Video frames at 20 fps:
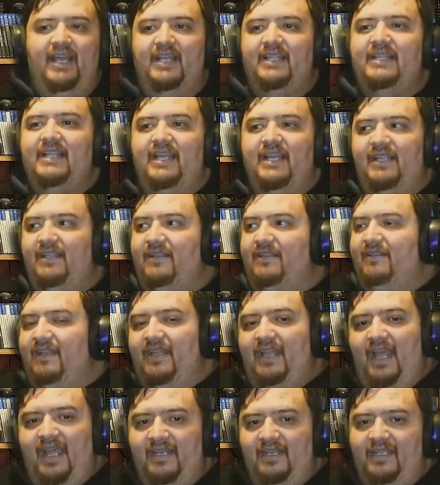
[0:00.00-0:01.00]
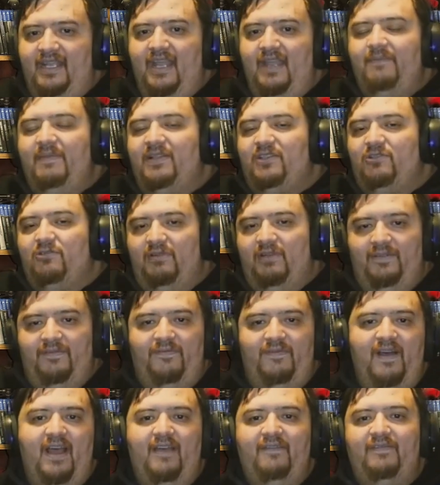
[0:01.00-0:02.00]
and then end game at
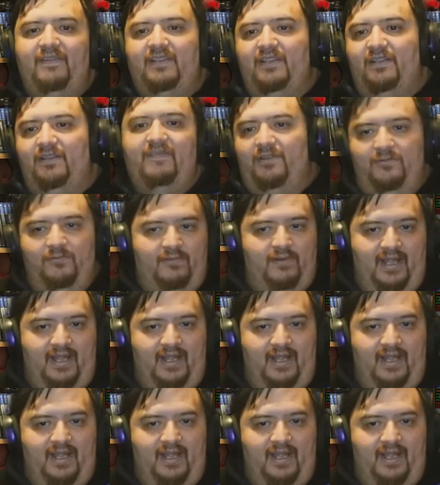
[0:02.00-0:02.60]
25 and the new